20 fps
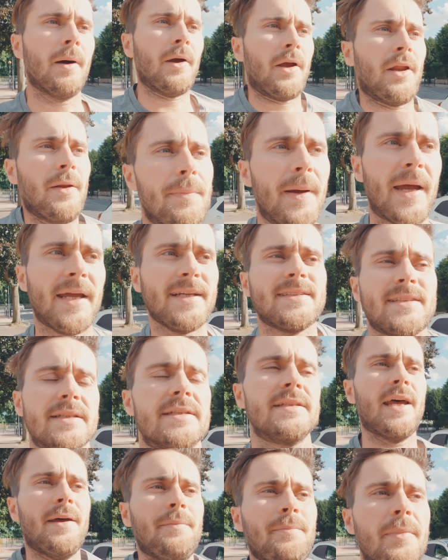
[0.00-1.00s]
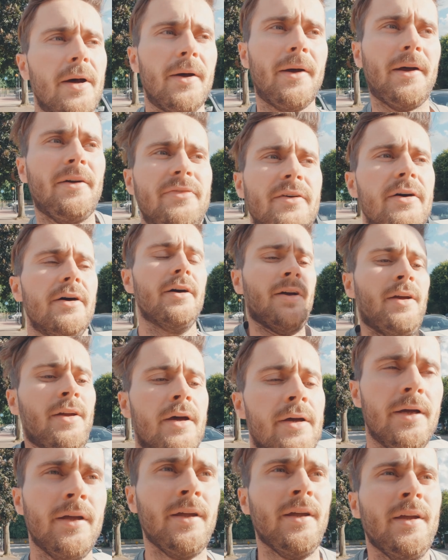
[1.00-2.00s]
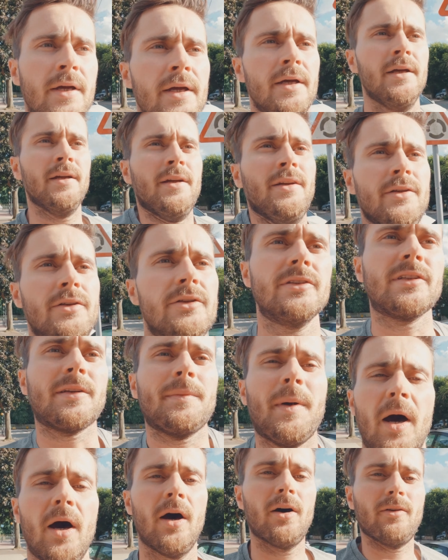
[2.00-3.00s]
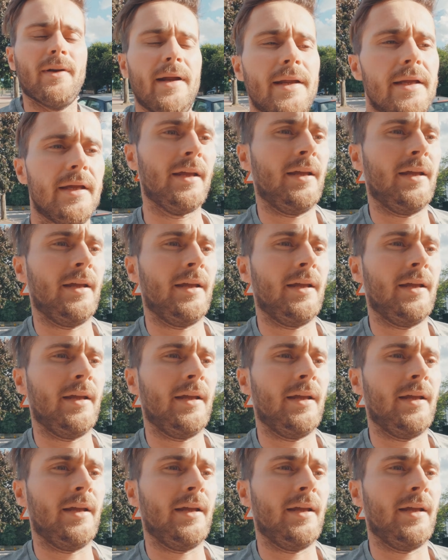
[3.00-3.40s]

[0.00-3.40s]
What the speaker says: I'm going to pace the tempo effort using my heart rate.